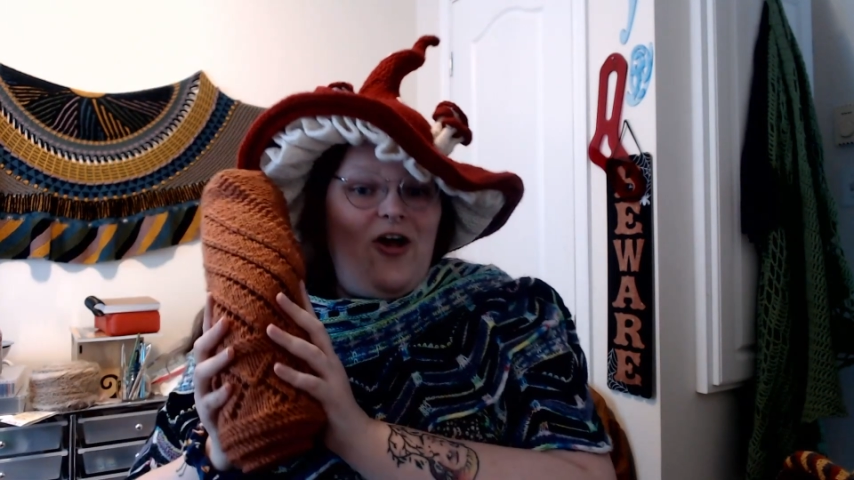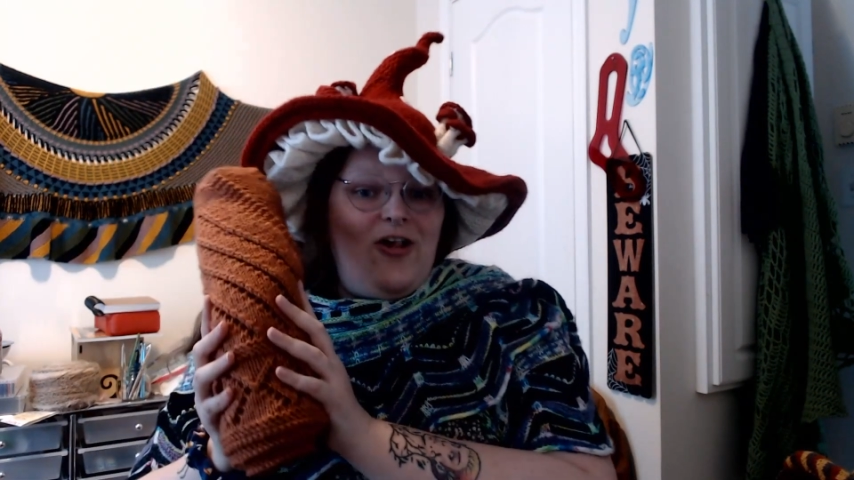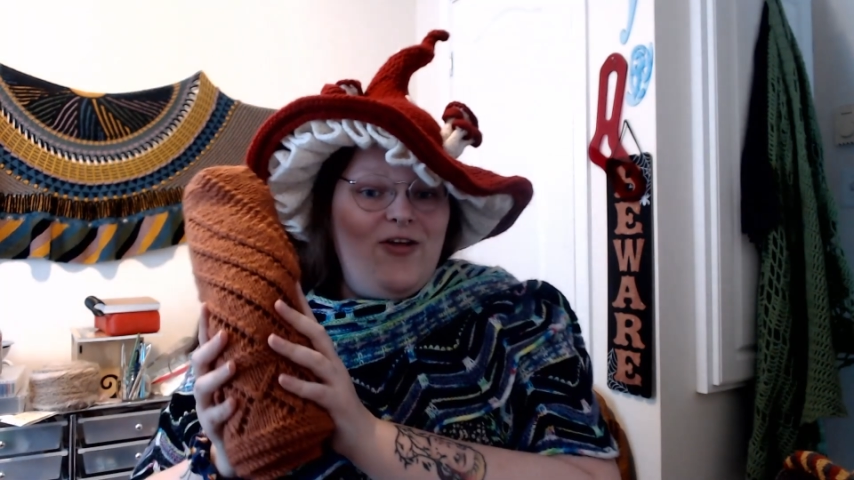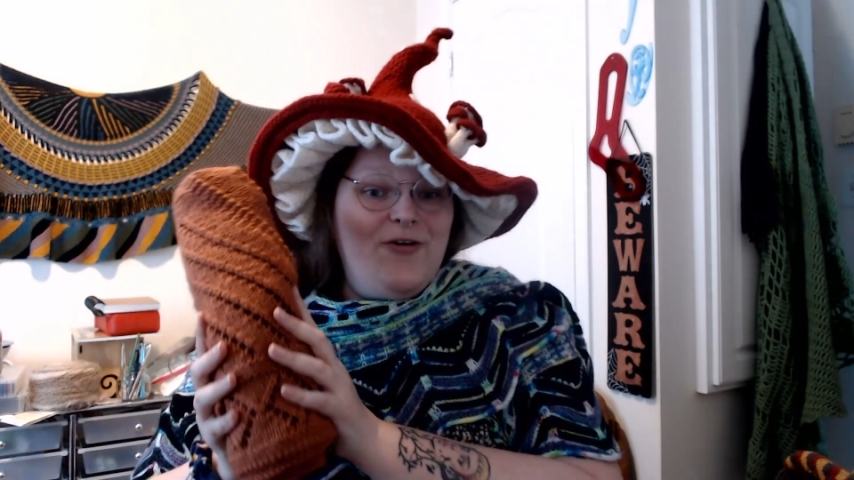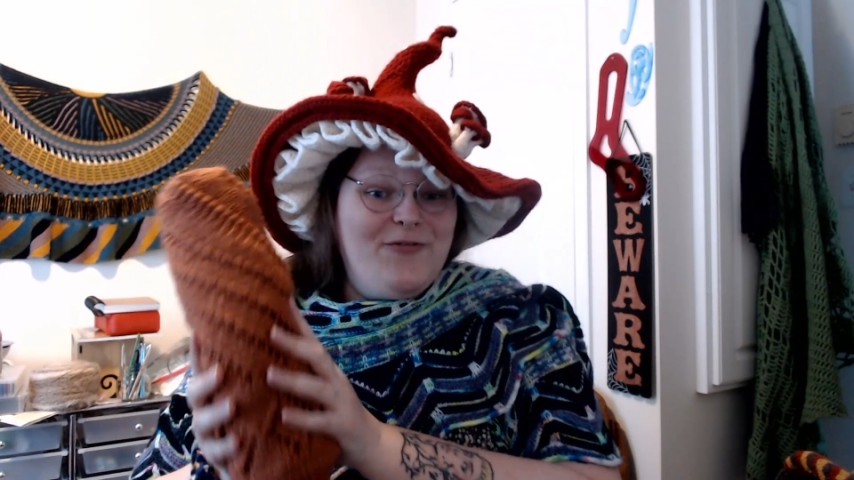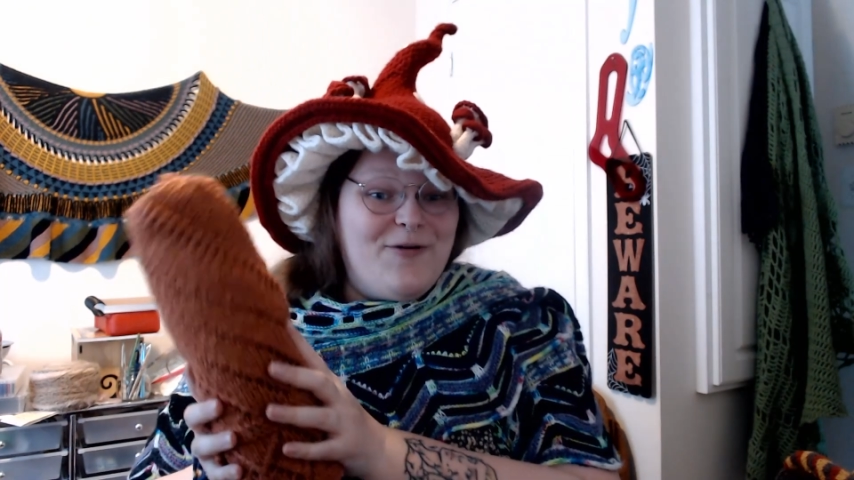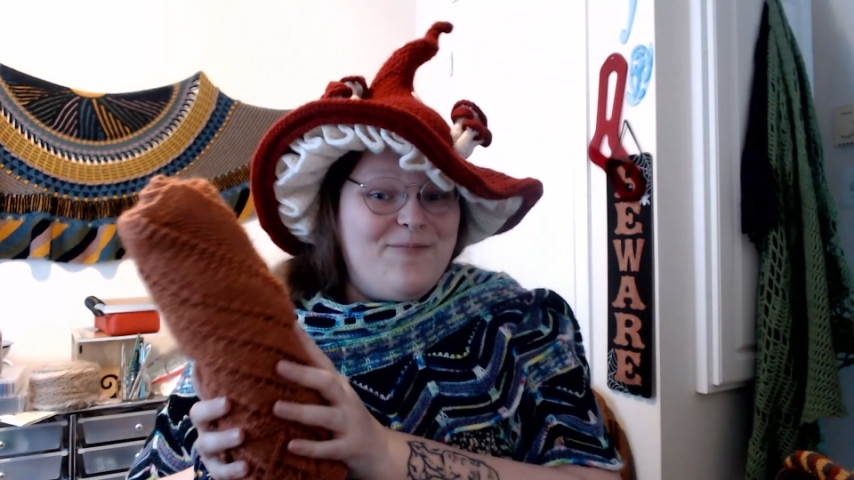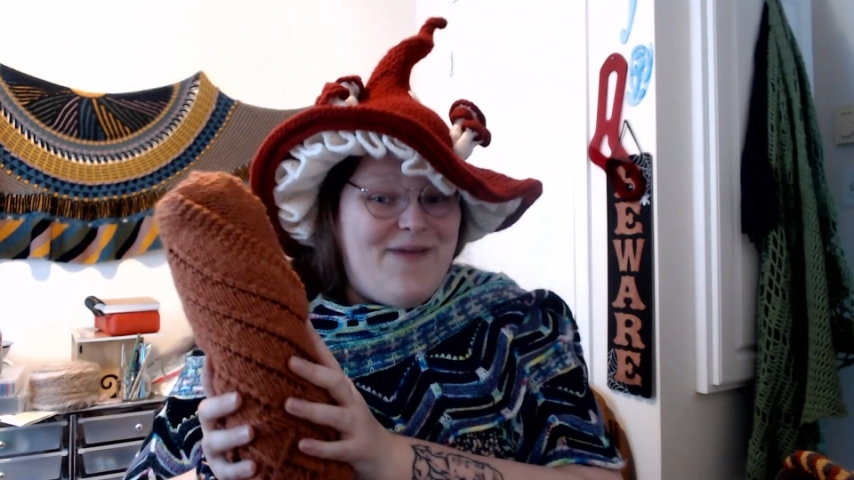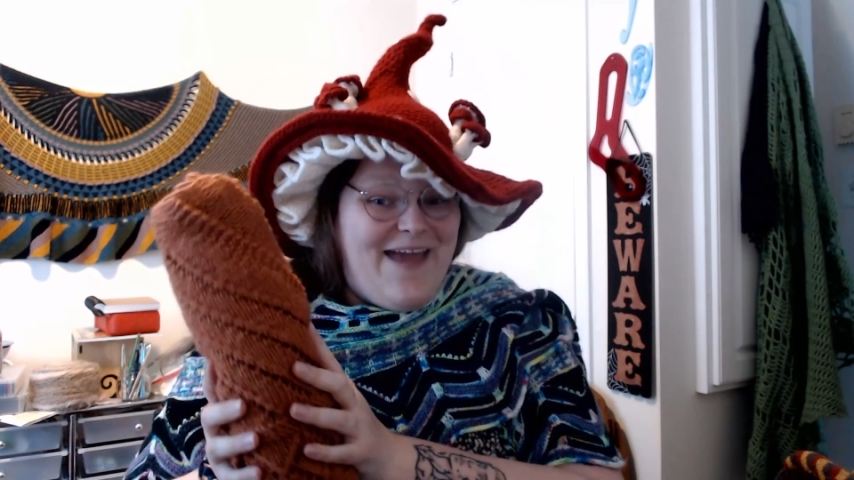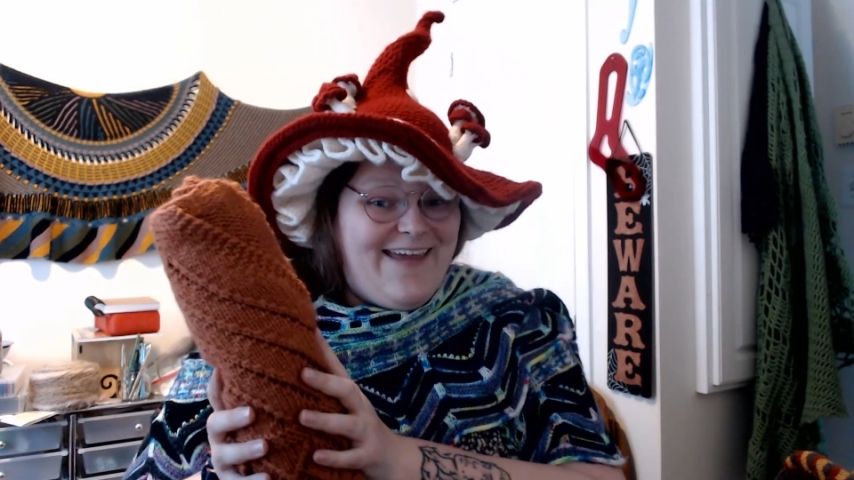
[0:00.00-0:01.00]
for
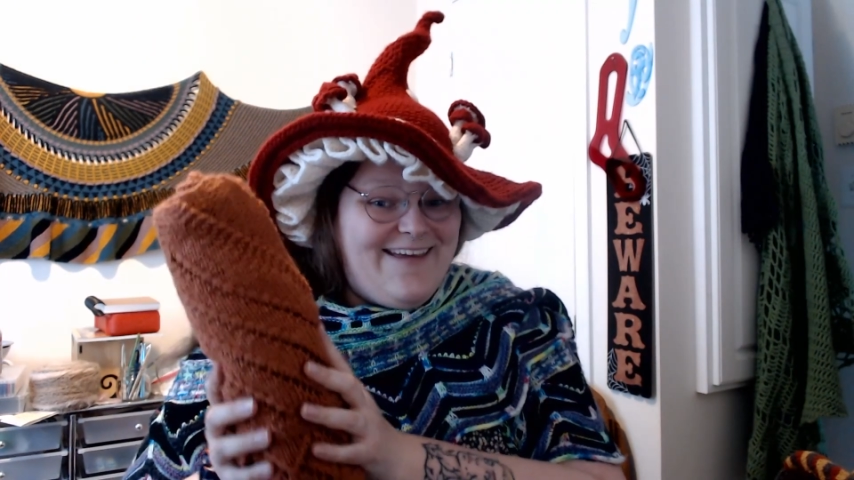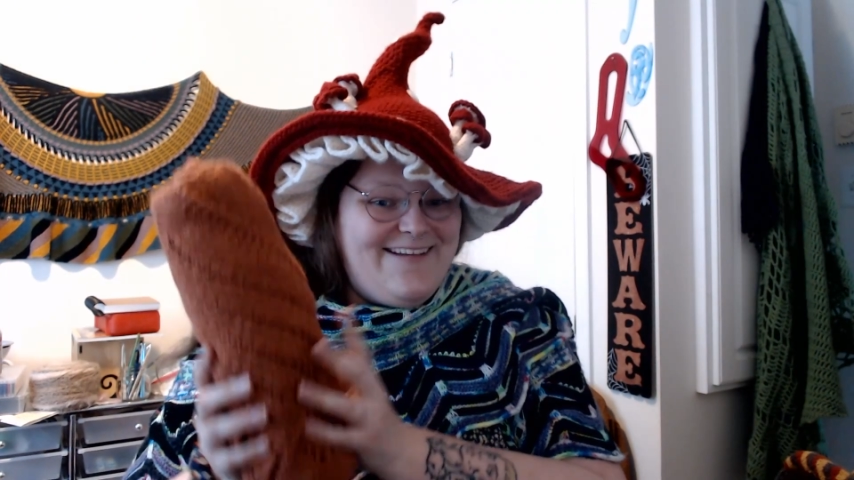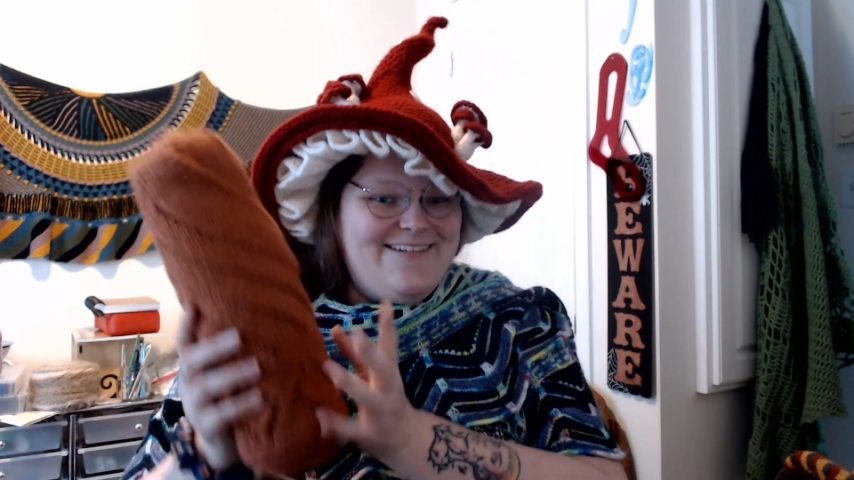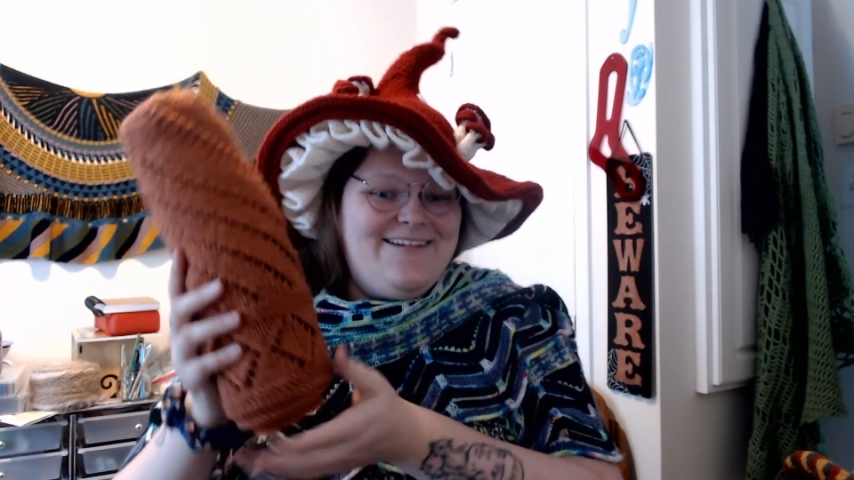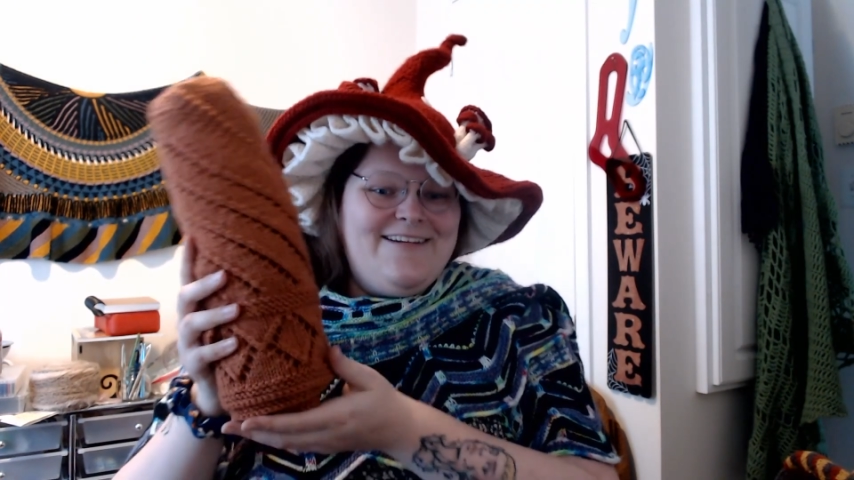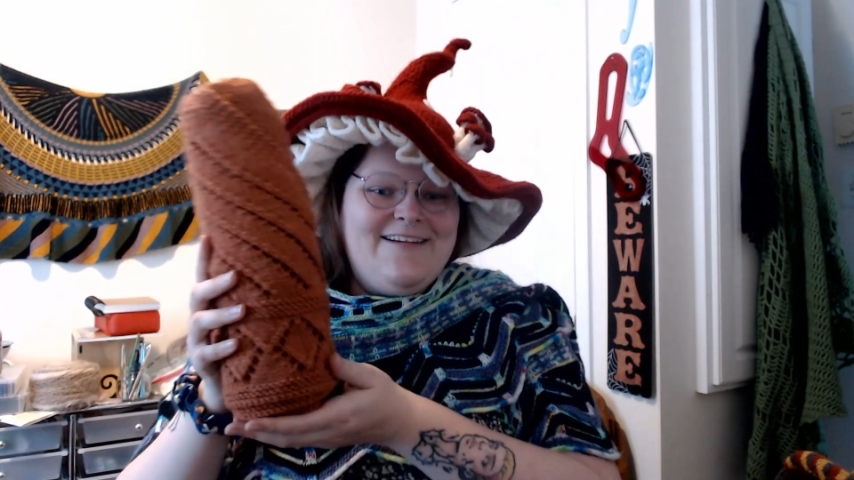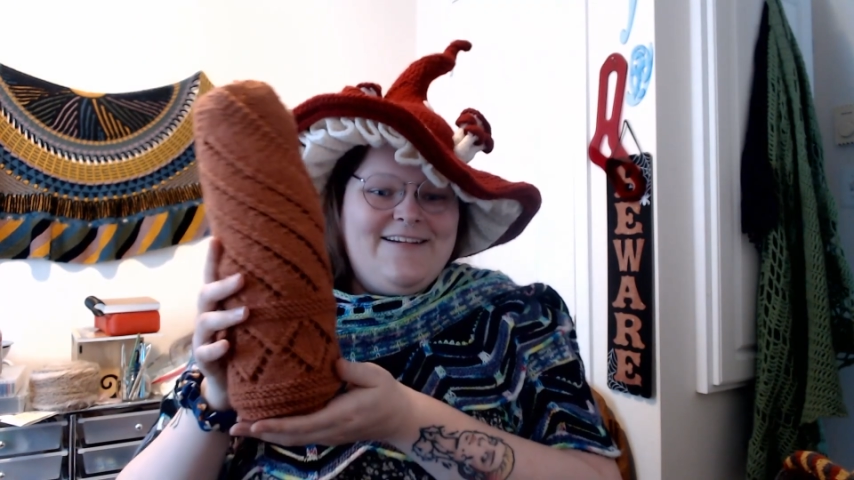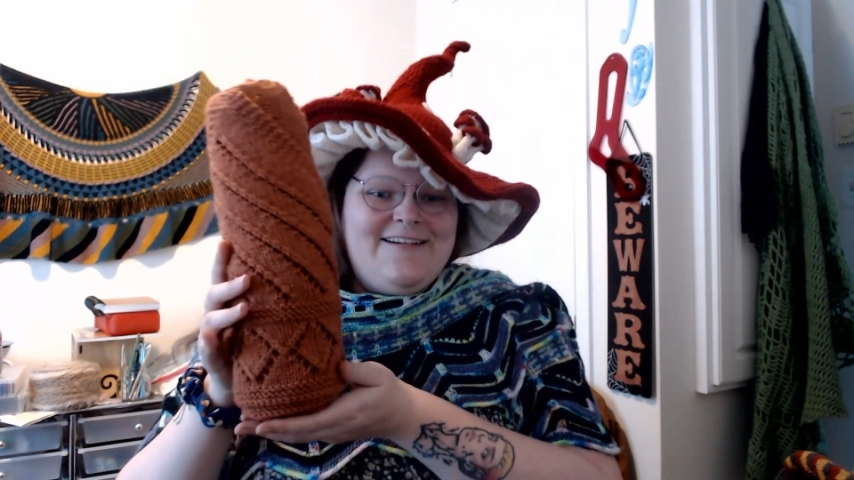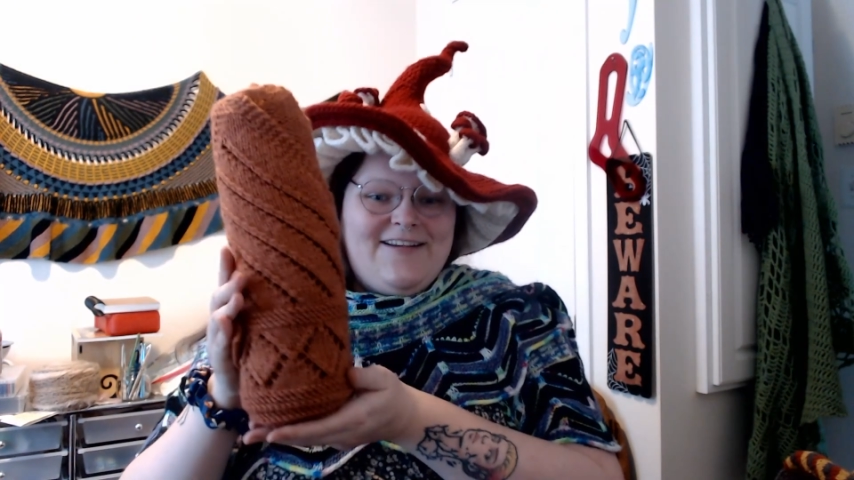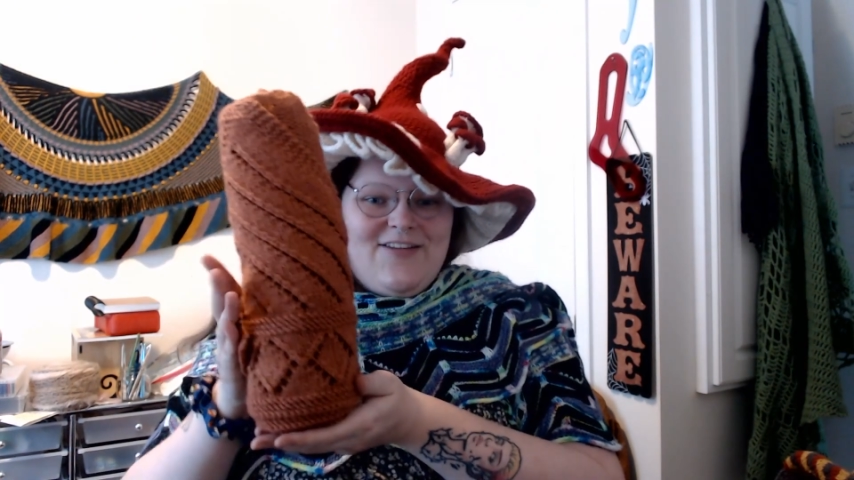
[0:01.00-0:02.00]
Megan.
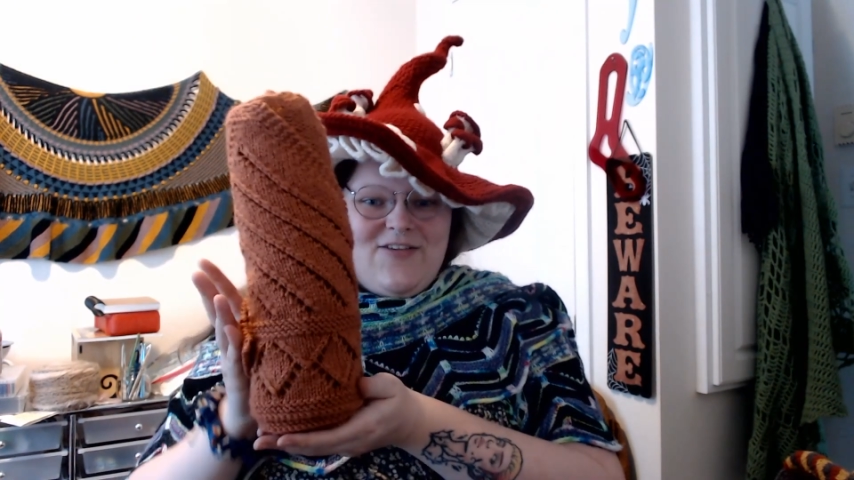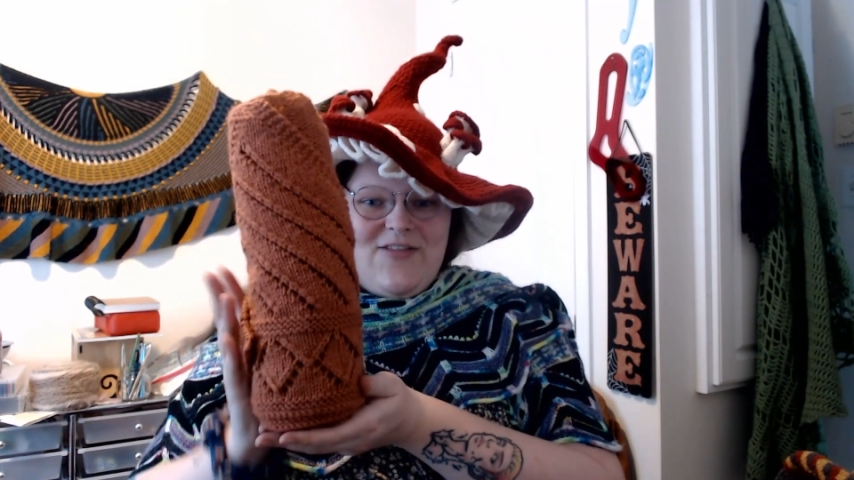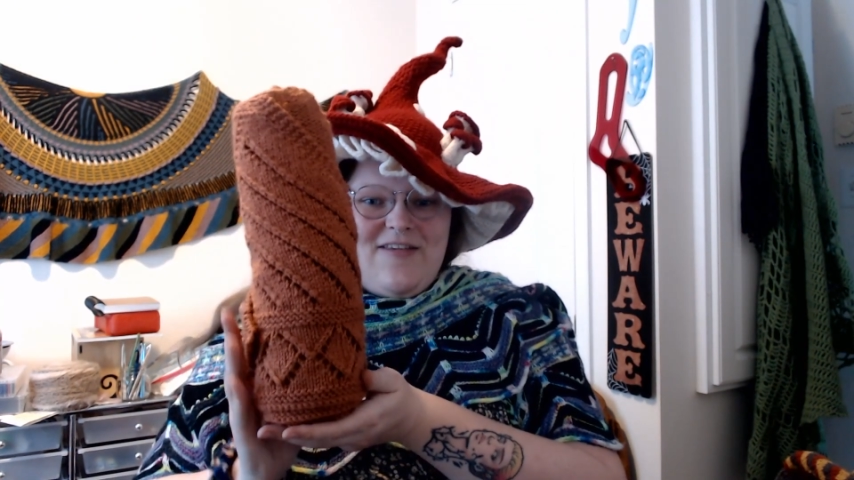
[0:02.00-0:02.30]
So this is it